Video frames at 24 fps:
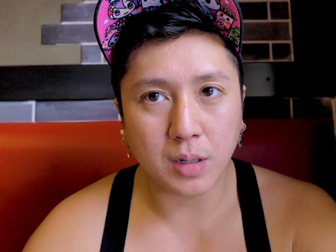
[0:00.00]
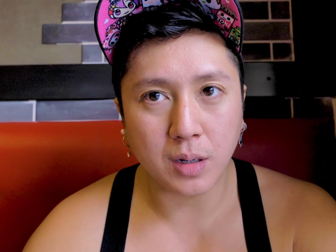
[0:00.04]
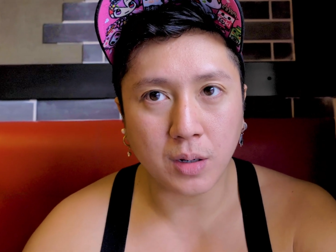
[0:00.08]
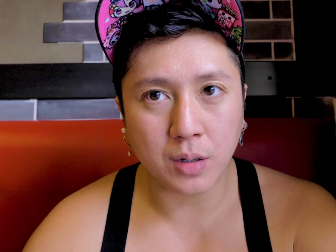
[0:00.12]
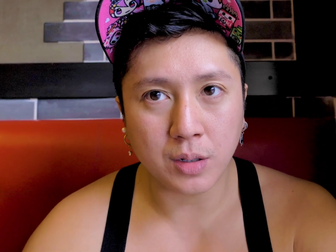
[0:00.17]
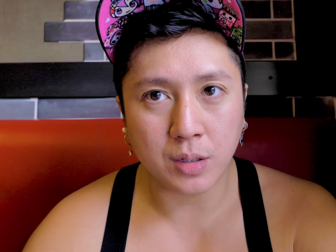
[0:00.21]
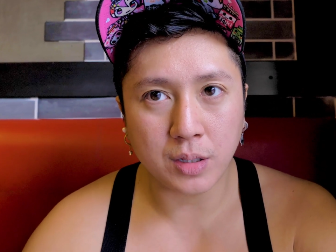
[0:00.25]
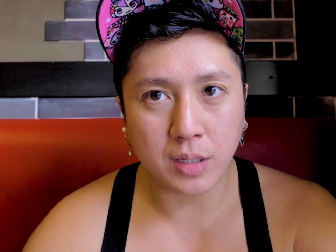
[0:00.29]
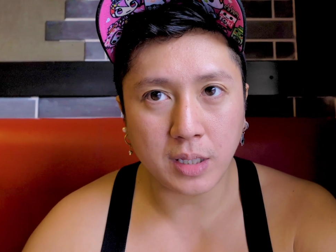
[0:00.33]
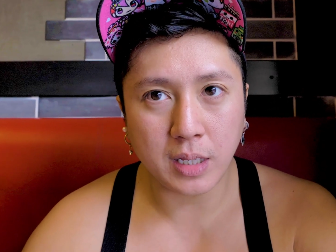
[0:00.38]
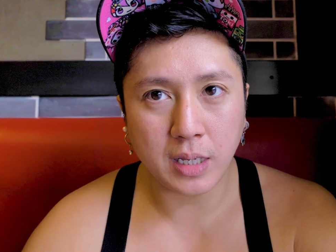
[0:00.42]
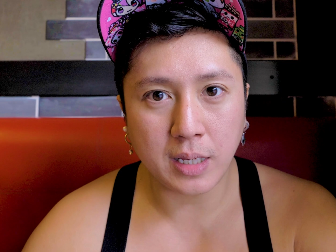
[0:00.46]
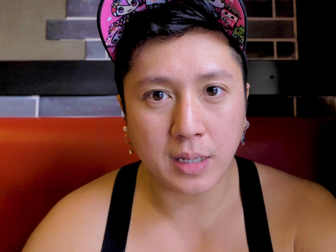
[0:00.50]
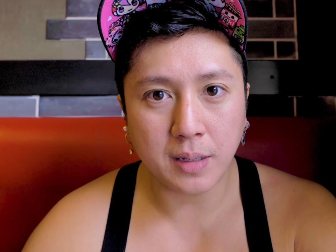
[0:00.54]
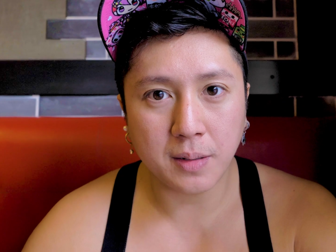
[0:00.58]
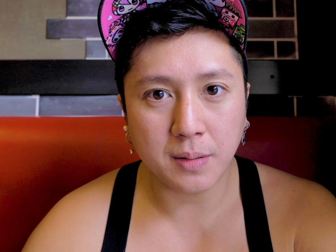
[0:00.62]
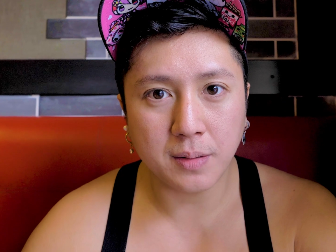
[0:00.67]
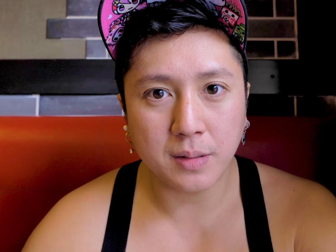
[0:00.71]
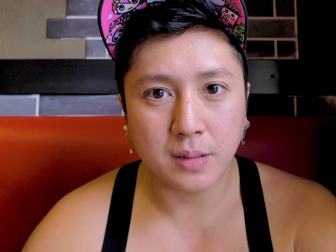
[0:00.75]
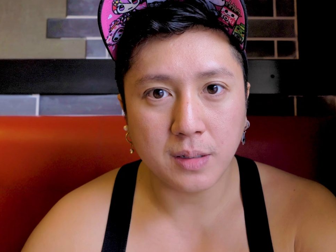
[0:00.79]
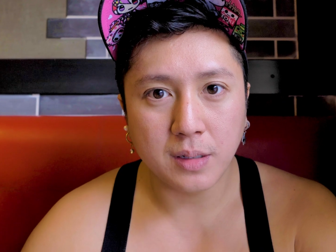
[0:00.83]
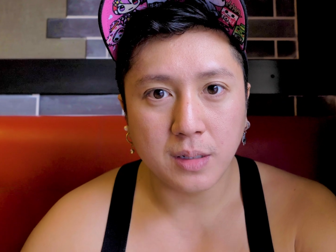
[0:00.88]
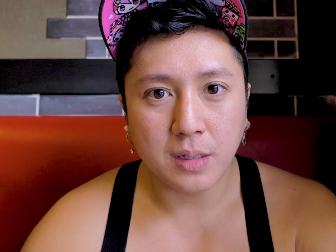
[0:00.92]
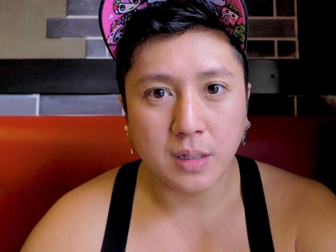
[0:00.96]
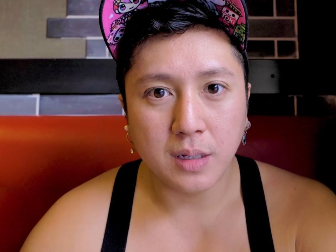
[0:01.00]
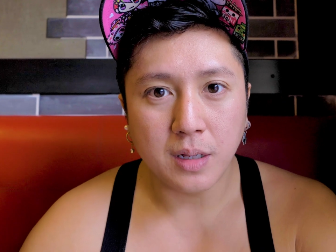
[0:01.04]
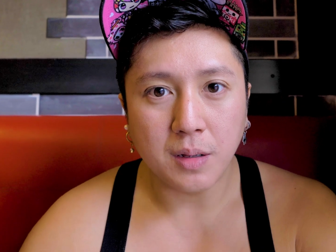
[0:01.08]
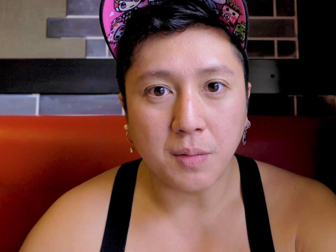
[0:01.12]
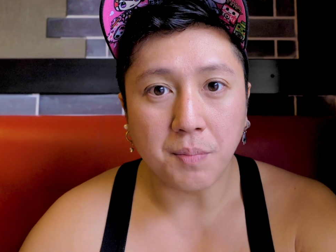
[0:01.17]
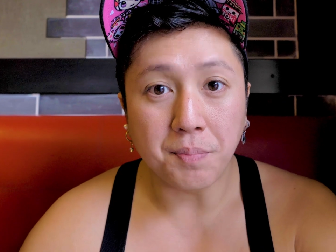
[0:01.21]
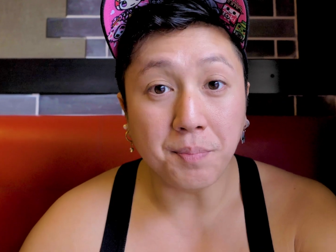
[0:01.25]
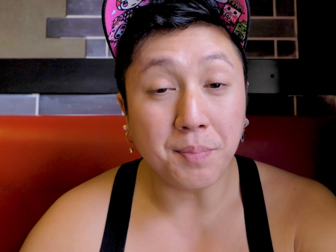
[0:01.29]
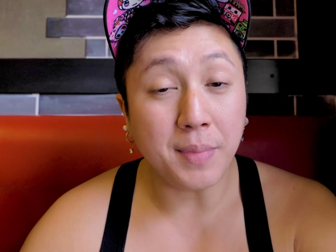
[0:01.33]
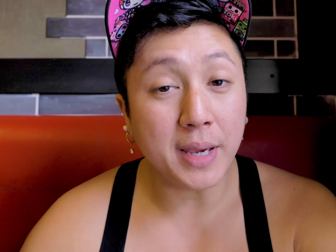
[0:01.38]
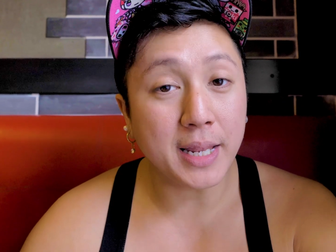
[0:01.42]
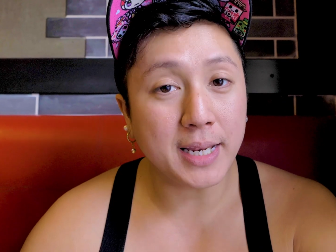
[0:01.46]
earthy,
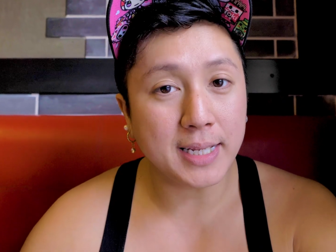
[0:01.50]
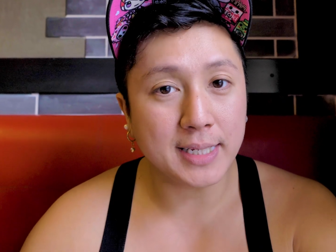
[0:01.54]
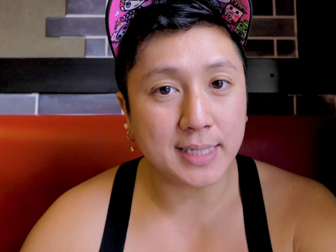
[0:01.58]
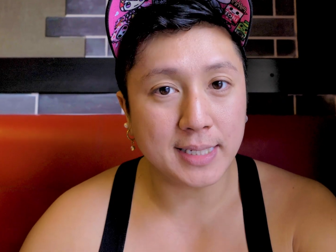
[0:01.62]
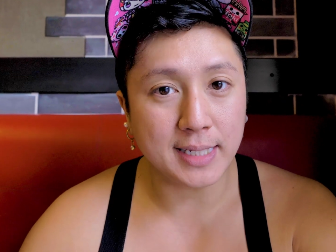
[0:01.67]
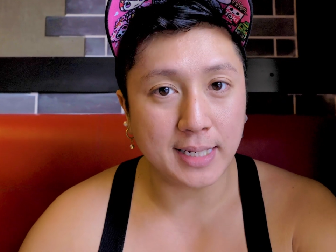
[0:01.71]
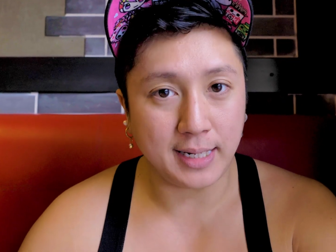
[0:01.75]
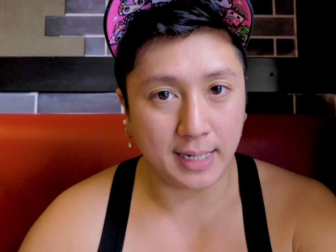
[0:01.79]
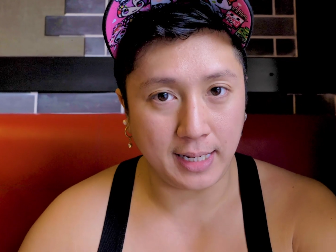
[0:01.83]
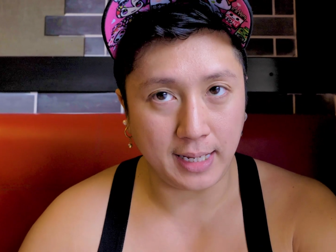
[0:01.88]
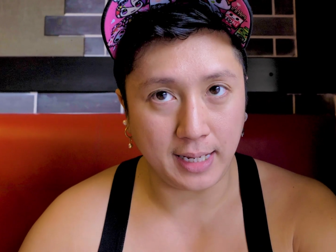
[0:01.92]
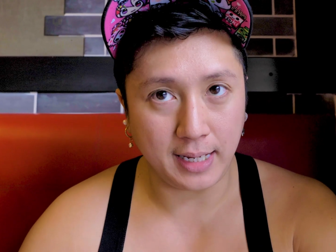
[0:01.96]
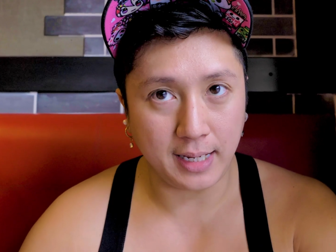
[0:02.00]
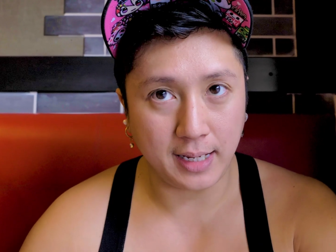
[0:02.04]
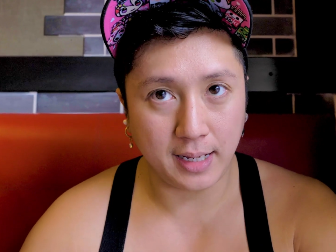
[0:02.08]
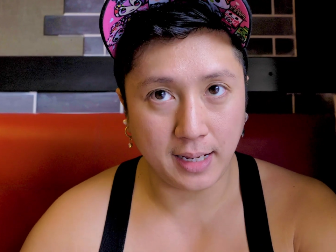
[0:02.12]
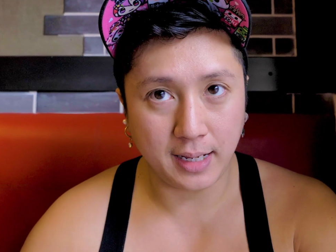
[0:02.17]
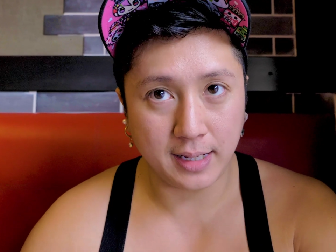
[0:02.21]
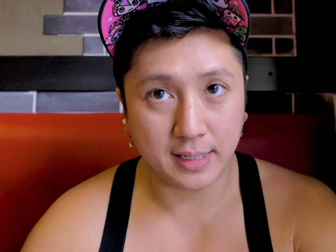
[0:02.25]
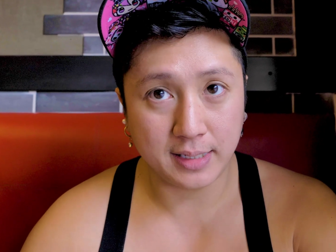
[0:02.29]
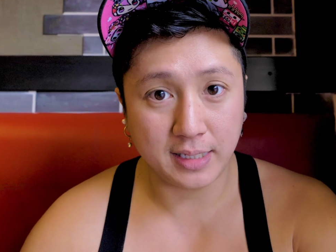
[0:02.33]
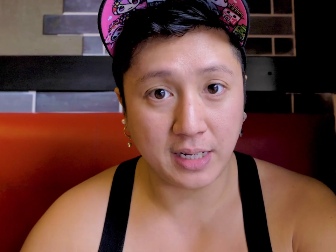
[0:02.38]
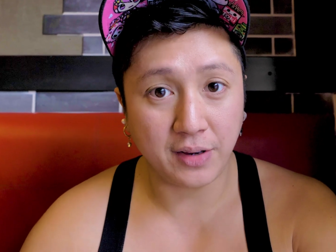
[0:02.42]
medicine-y.